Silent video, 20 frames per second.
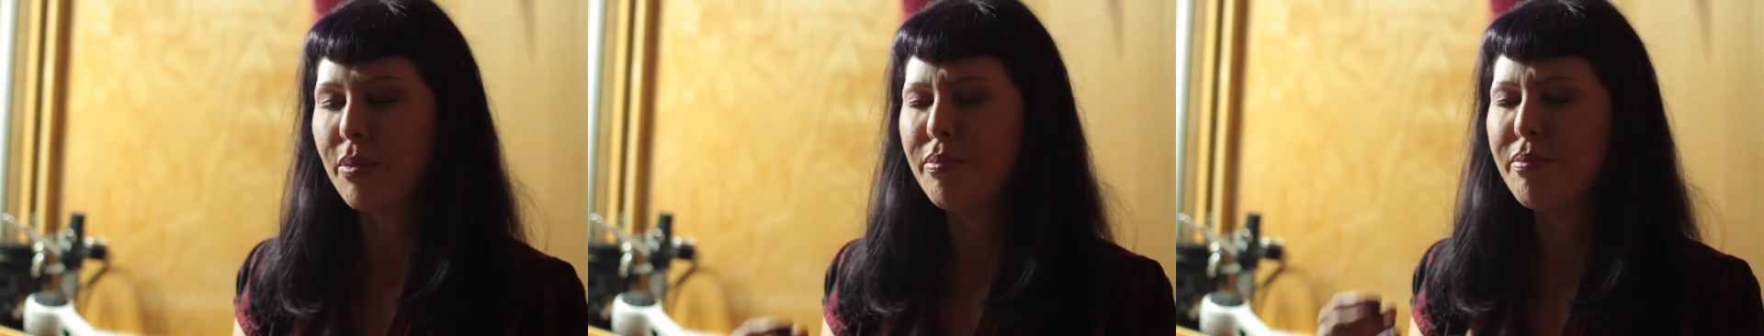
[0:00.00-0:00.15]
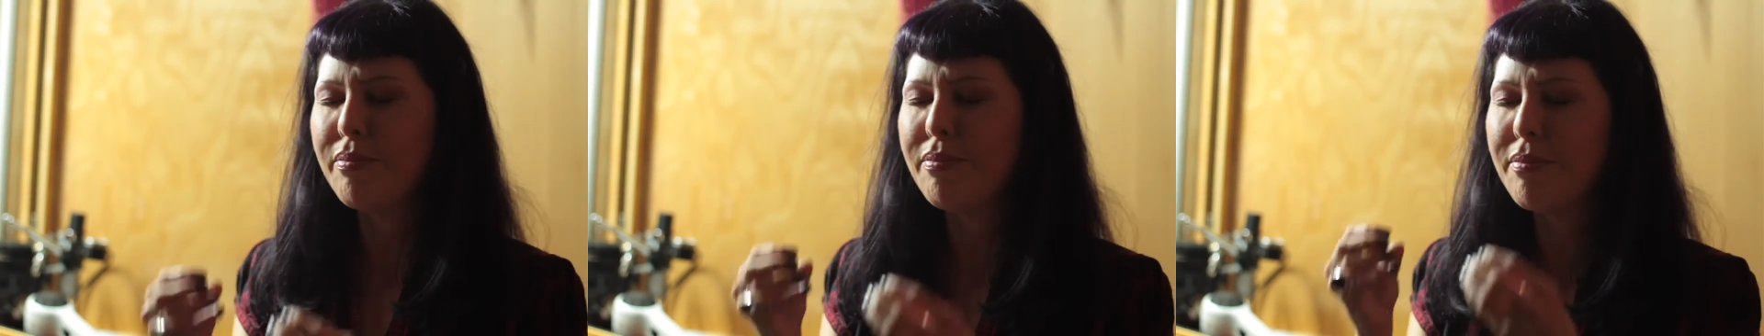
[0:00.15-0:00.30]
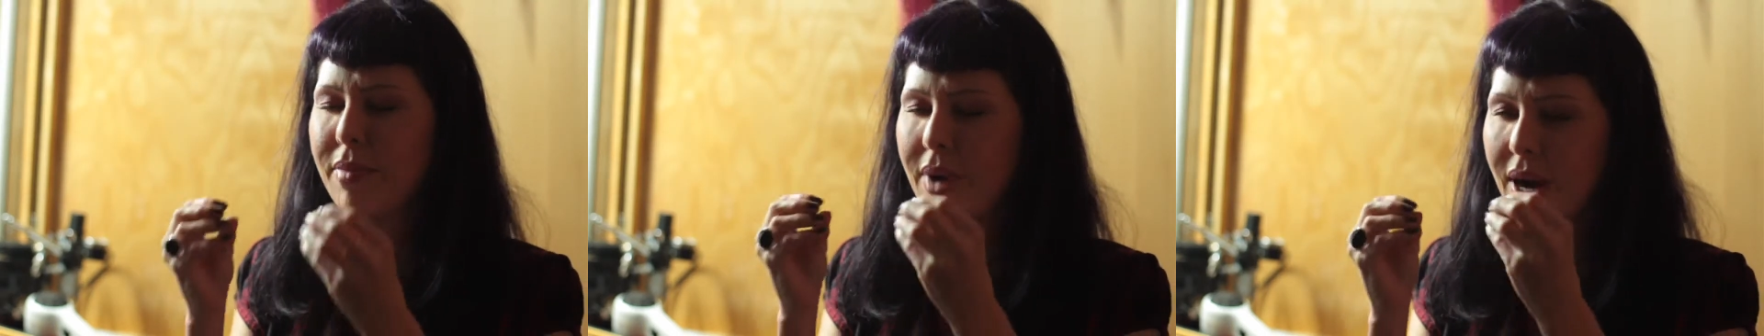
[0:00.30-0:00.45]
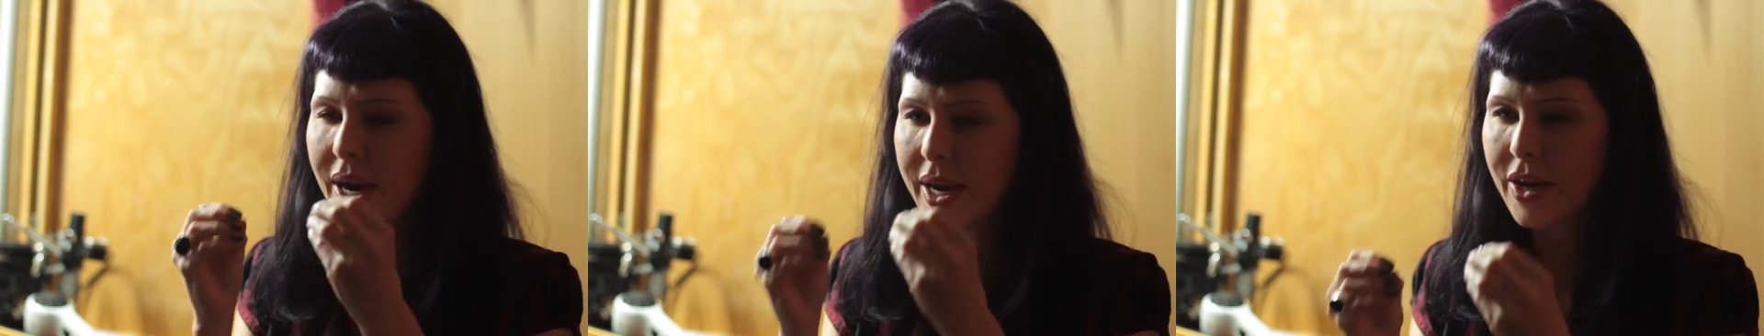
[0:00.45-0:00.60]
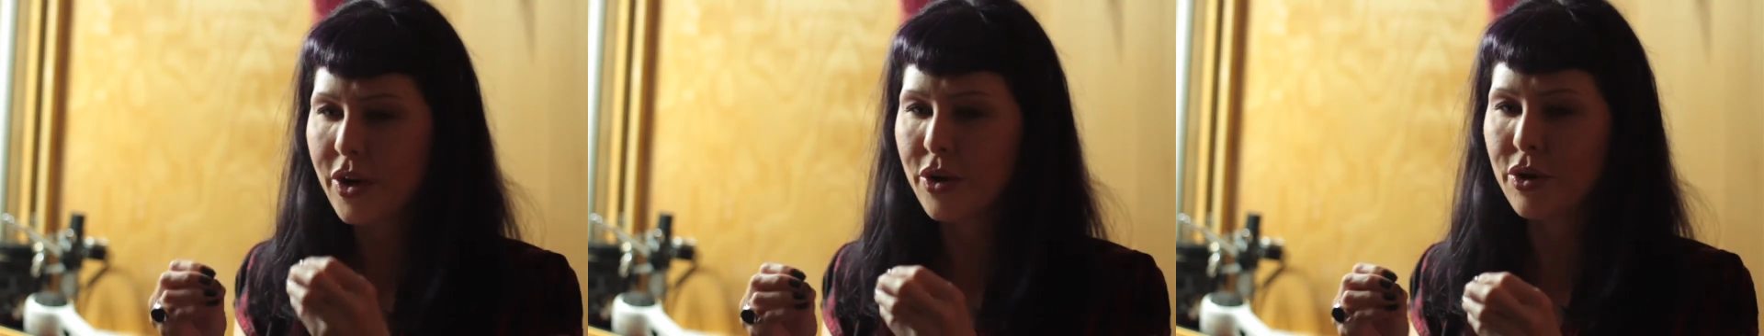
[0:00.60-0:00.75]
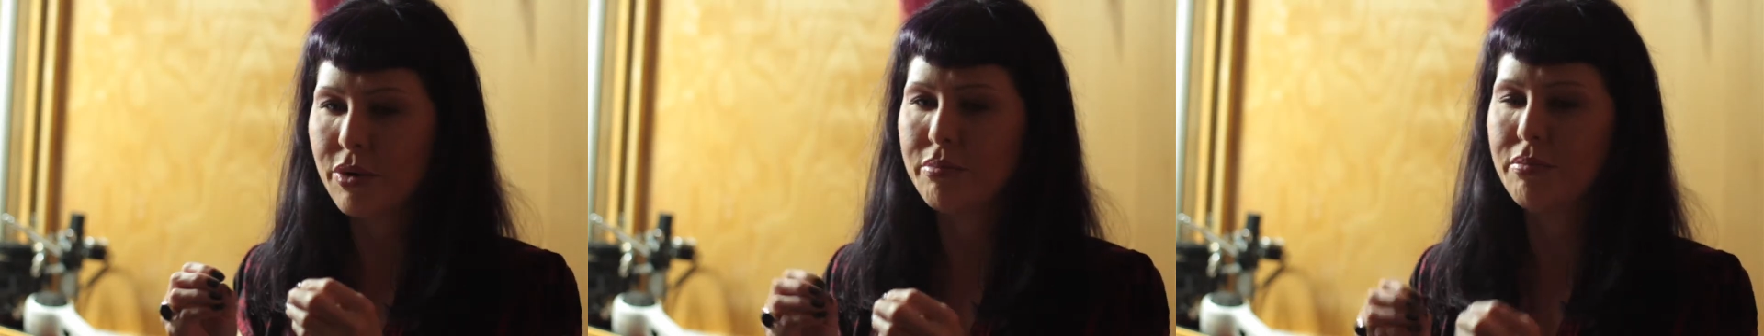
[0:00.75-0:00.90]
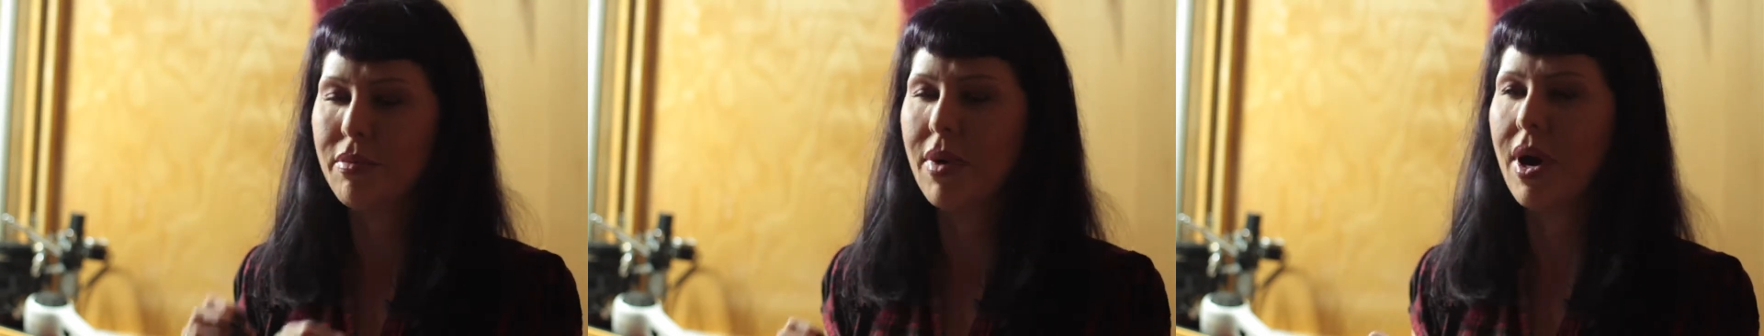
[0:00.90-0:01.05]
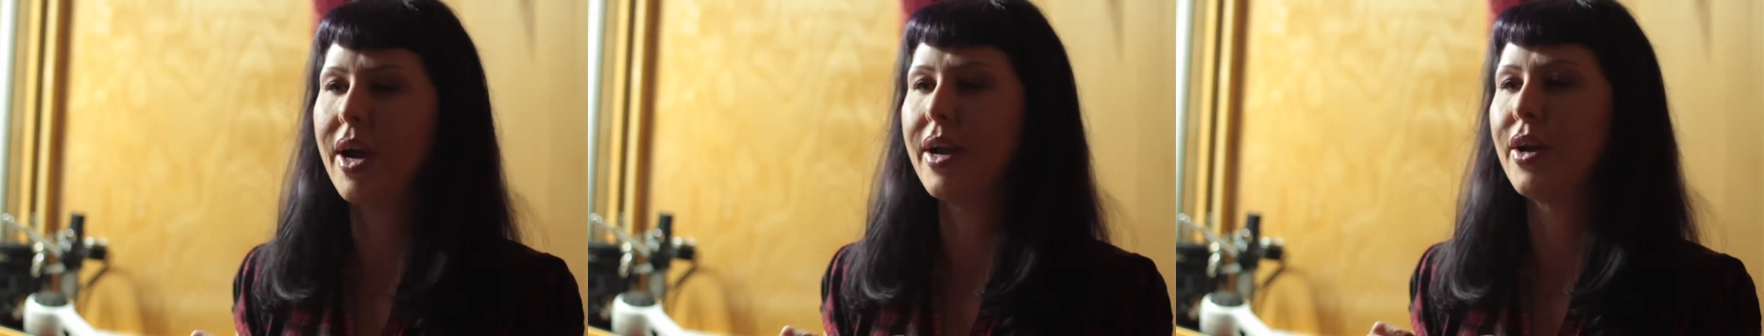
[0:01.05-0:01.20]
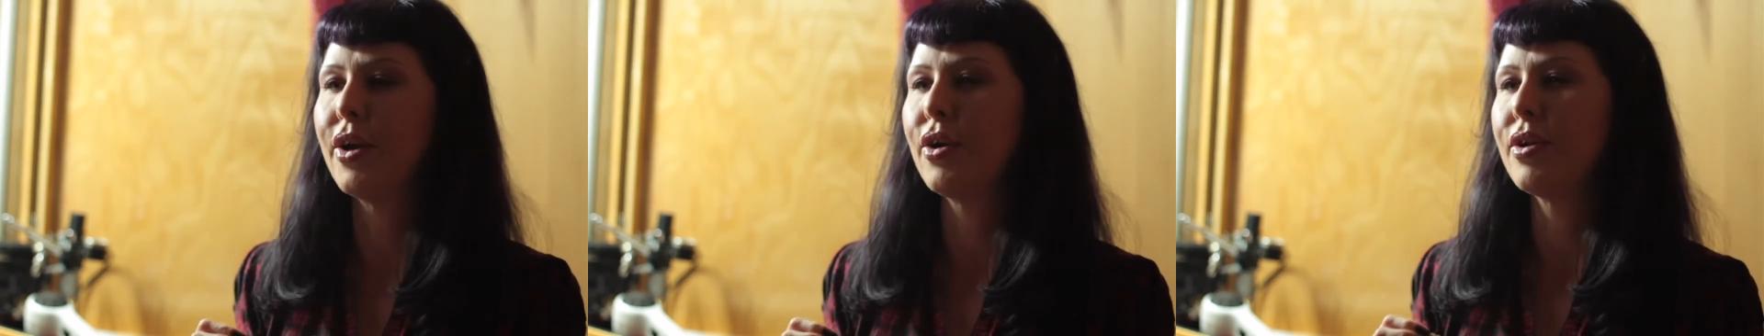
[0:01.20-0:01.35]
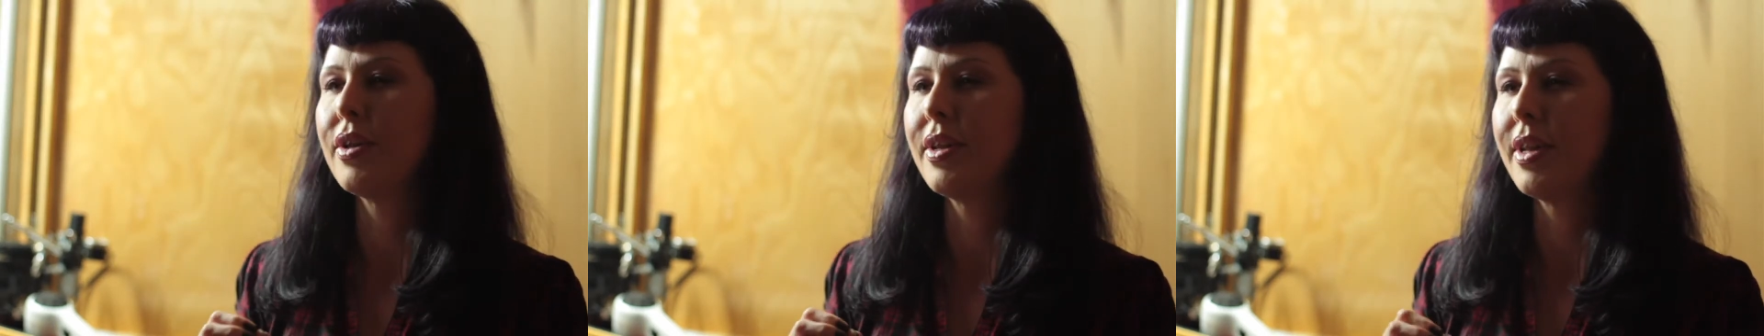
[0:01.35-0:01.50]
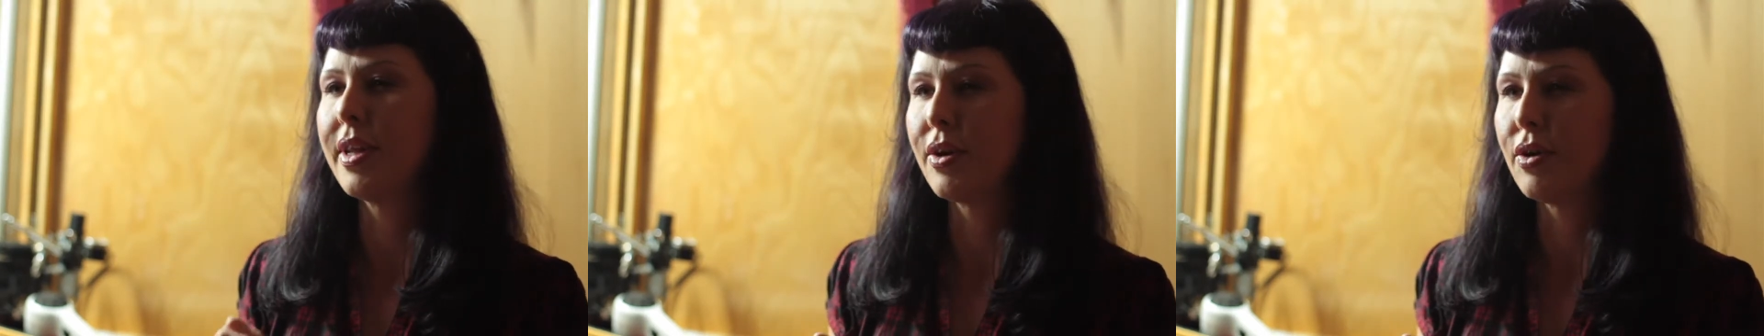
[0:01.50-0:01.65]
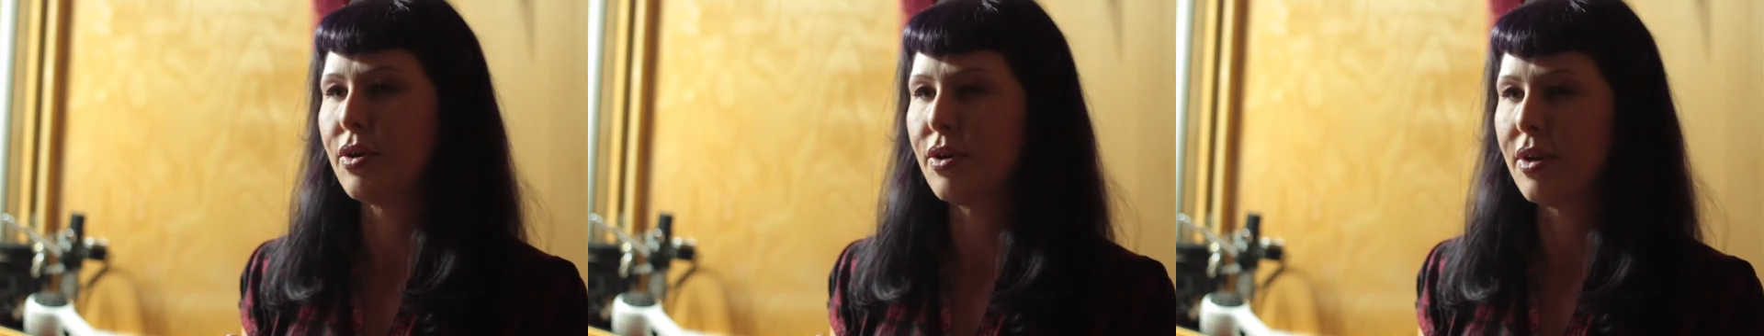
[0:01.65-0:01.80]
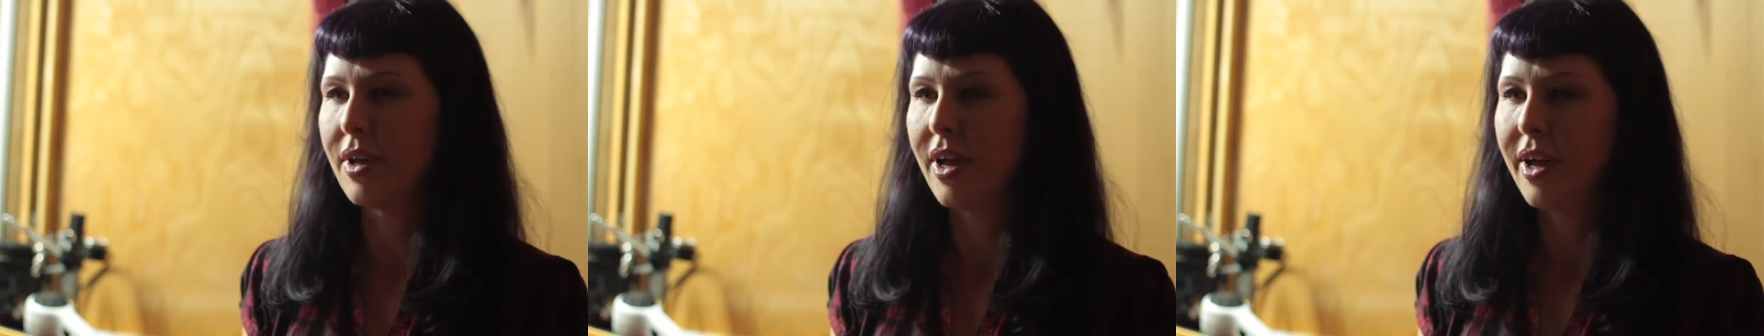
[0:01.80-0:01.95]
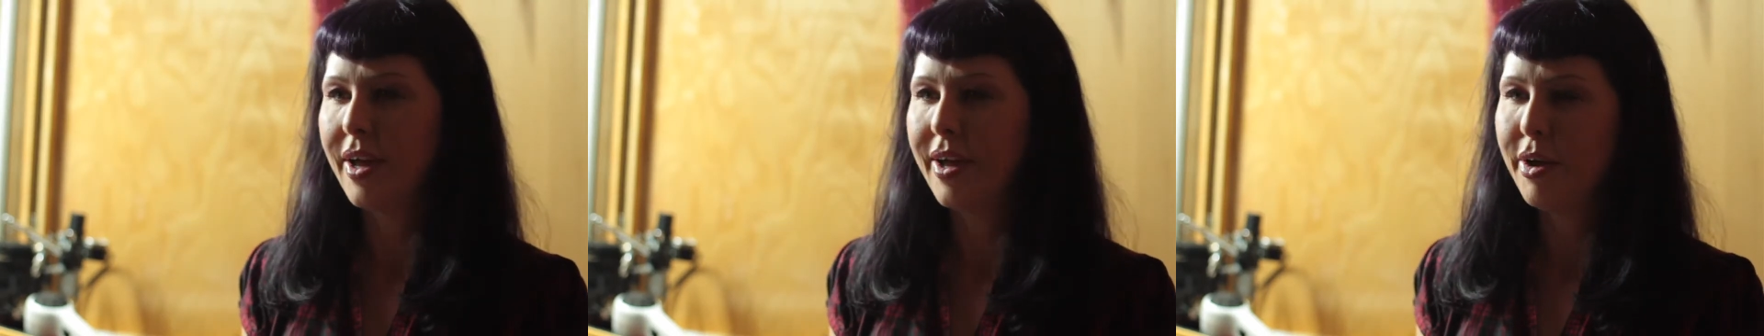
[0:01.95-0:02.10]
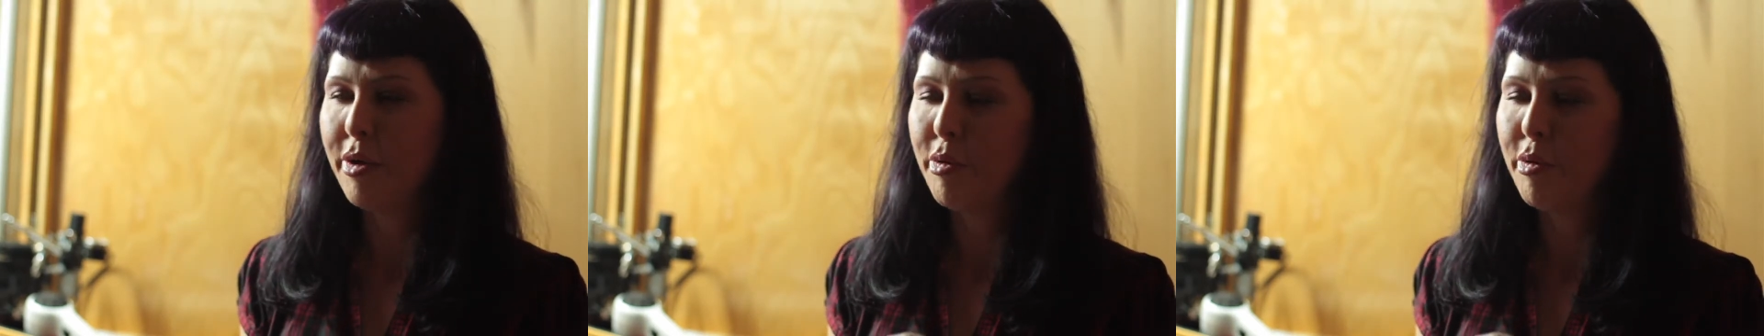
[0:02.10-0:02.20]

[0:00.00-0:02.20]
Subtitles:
minor little